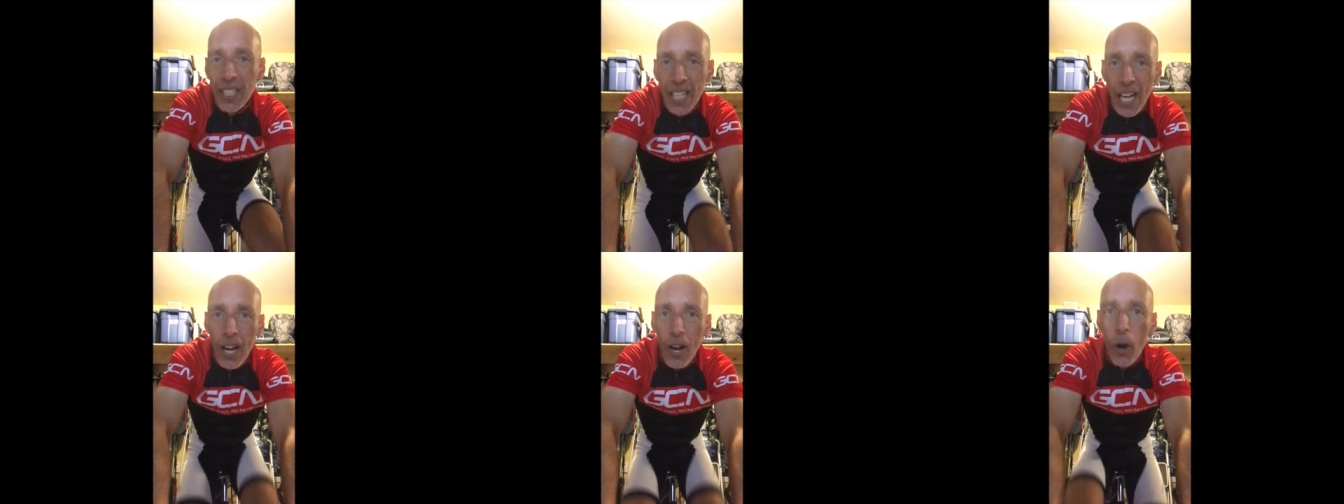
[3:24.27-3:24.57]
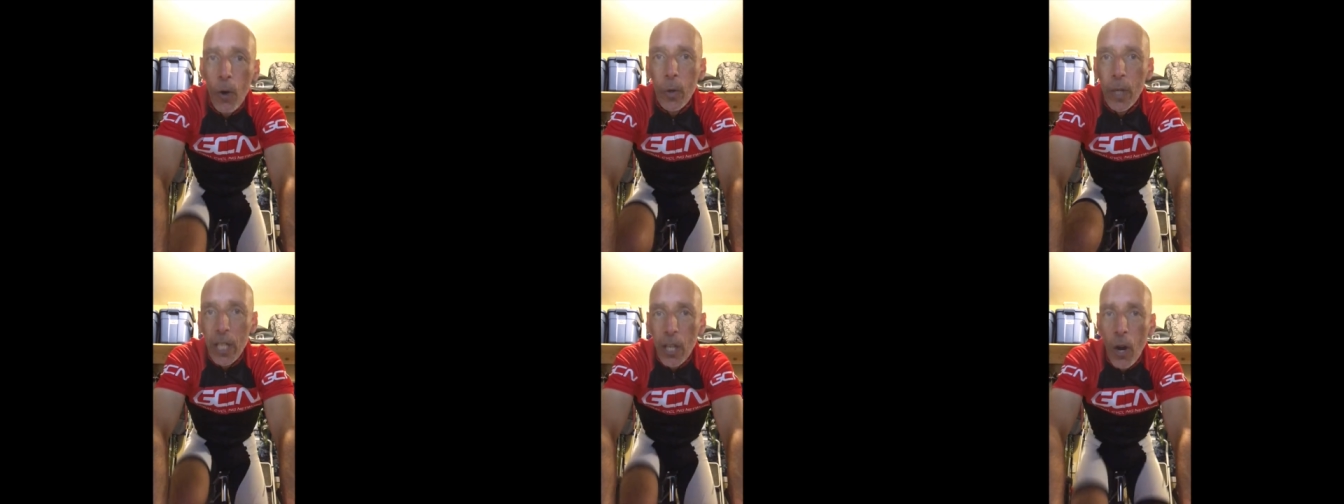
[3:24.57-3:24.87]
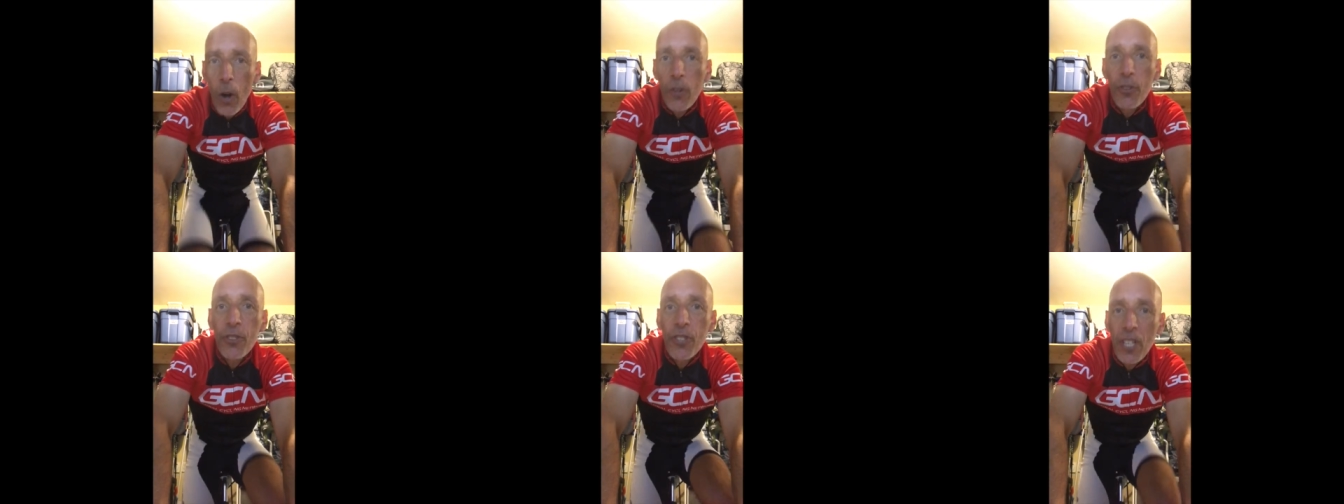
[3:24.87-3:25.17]
hold a
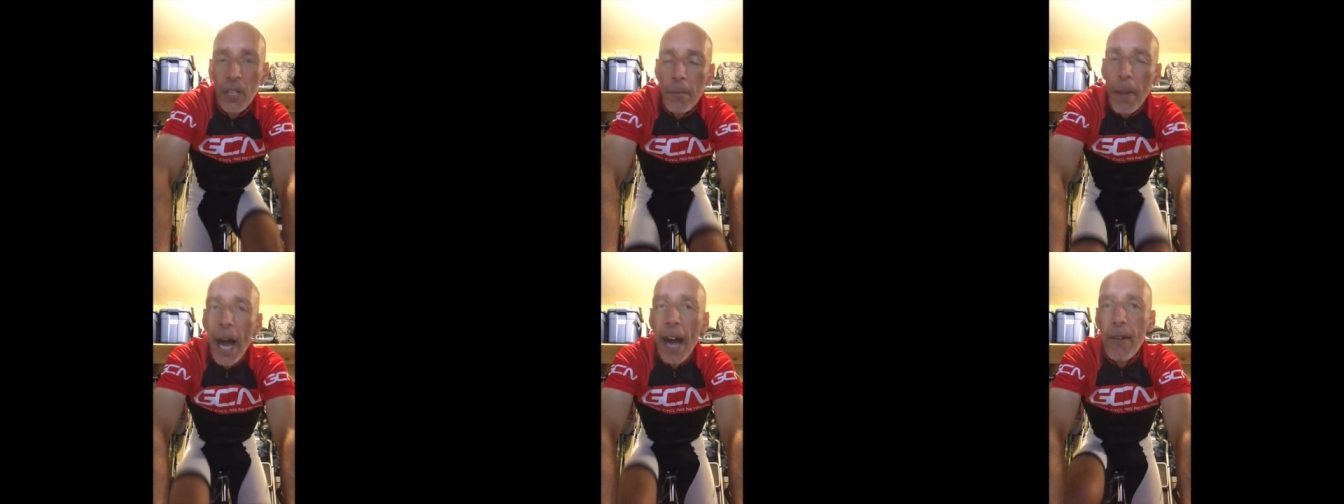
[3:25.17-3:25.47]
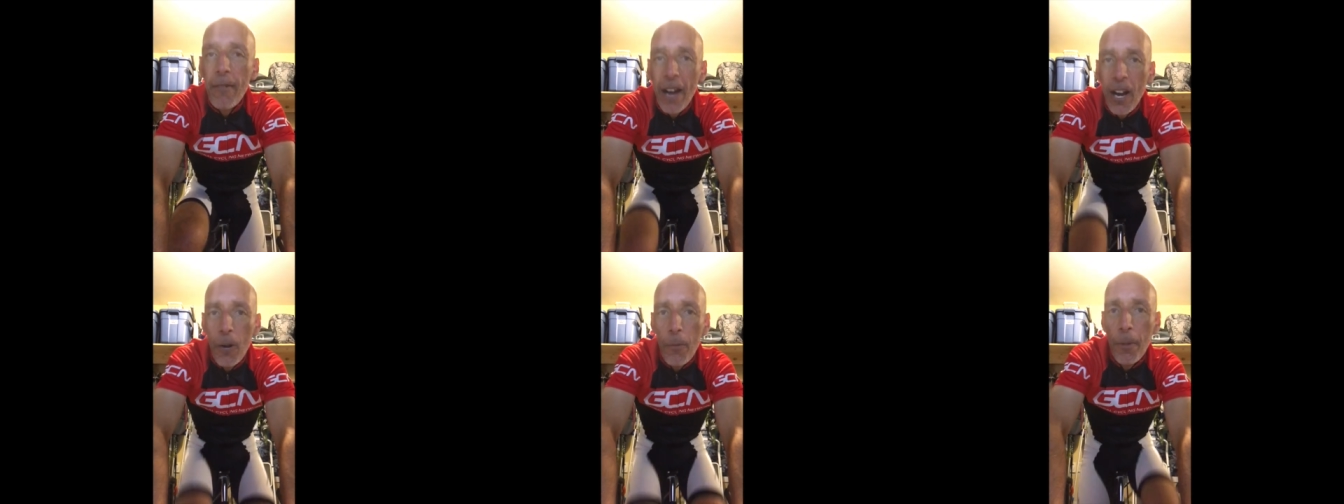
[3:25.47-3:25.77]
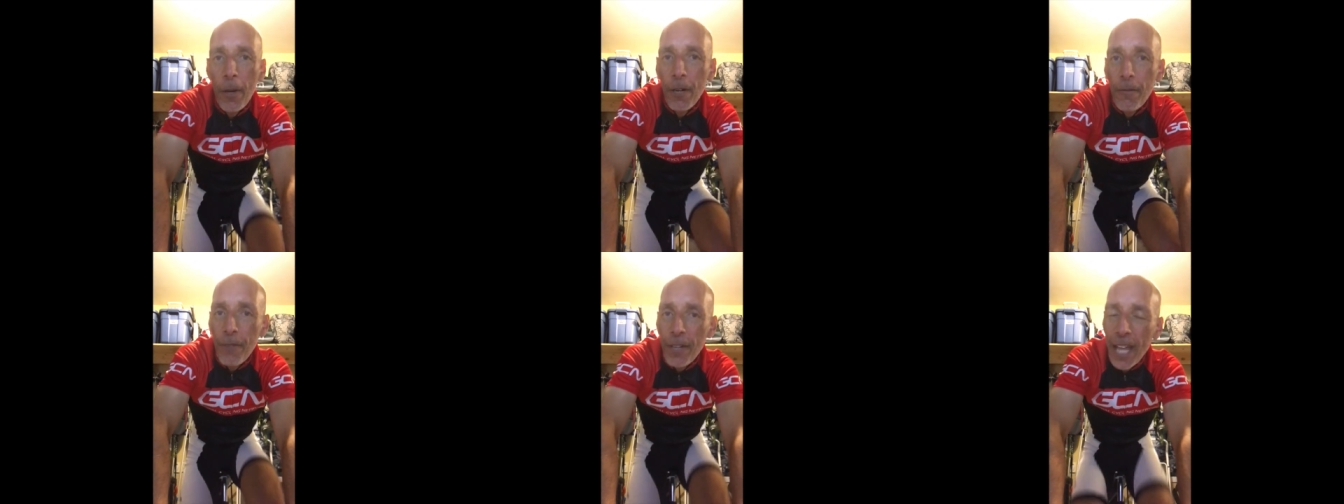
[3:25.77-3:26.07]
constant power
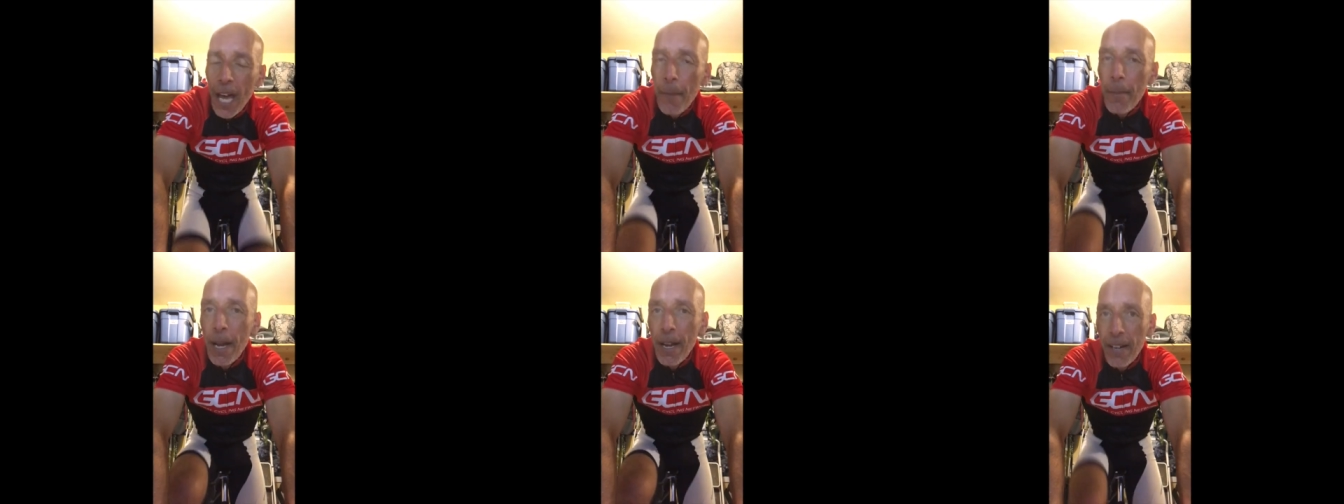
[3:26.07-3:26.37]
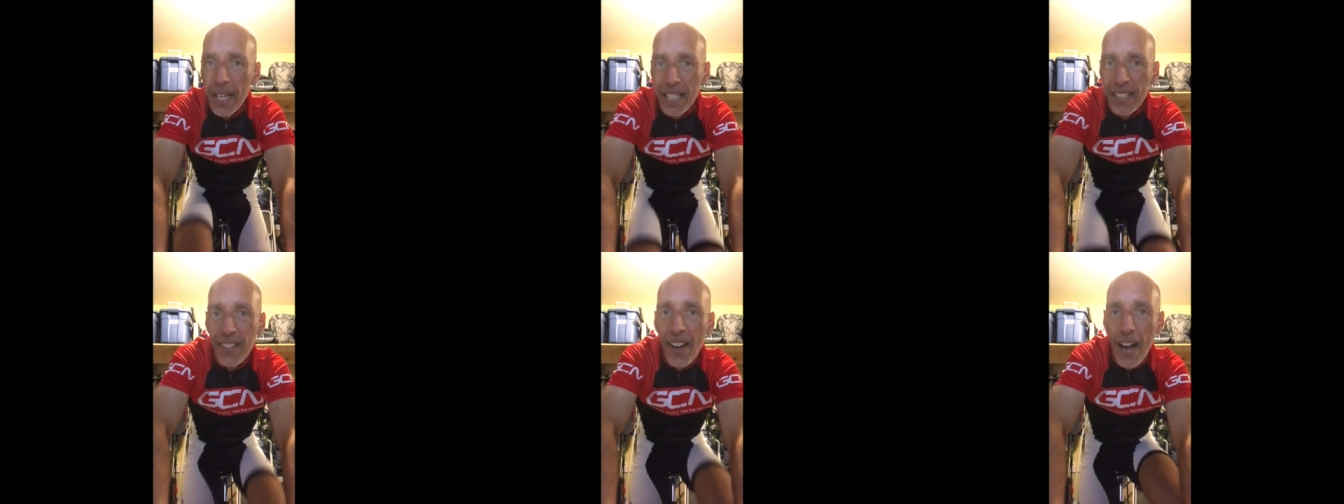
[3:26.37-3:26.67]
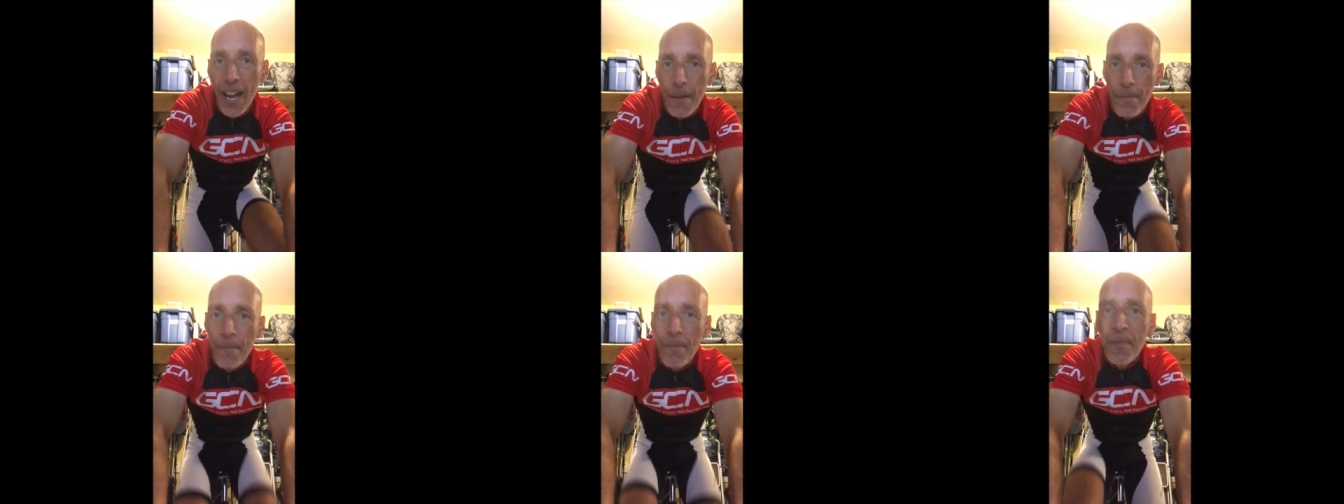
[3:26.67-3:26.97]
output for that period of
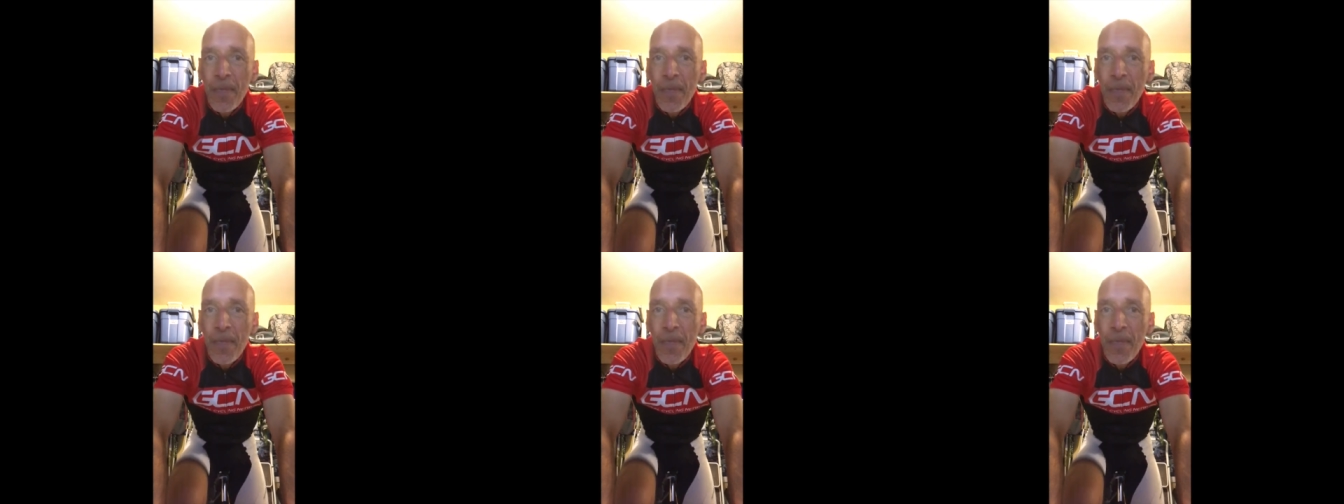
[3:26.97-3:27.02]
time,